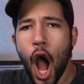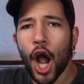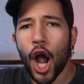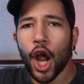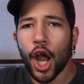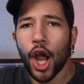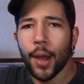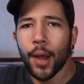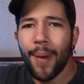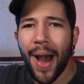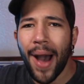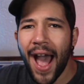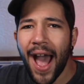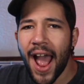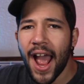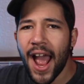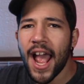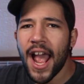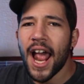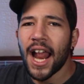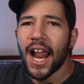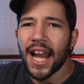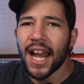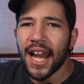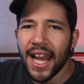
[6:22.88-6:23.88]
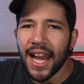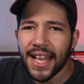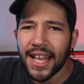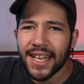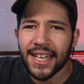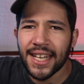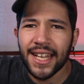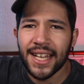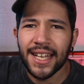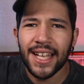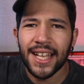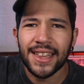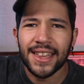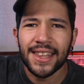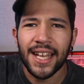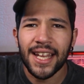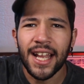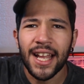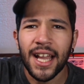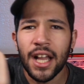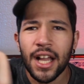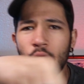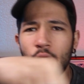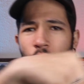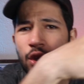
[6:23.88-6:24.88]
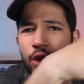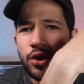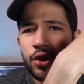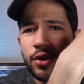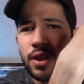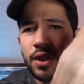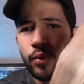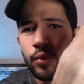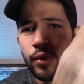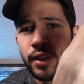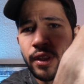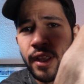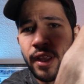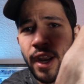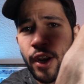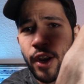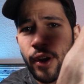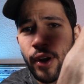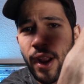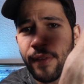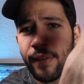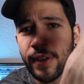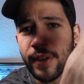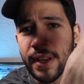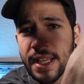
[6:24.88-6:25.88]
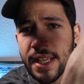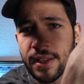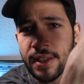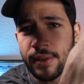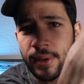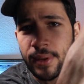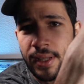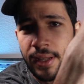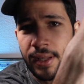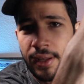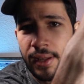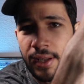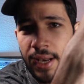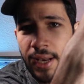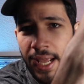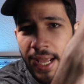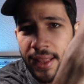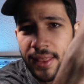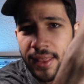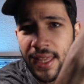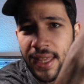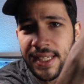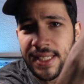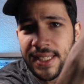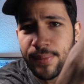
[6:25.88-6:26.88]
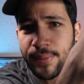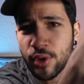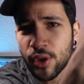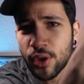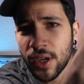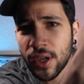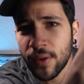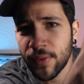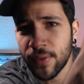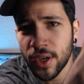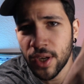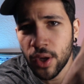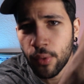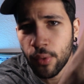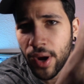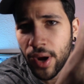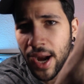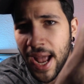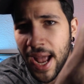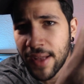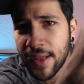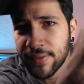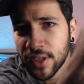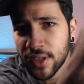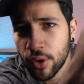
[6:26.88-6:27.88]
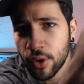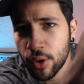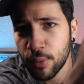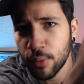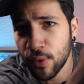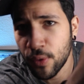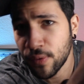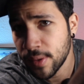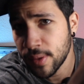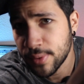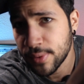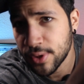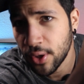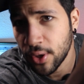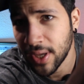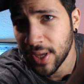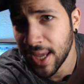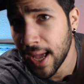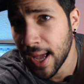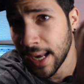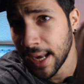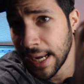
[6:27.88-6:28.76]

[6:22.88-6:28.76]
Goodbye. La-da-da-da-da-da. Also, is it weird that I don't have any like things? I'm doing a video where I had to remove them, so yeah.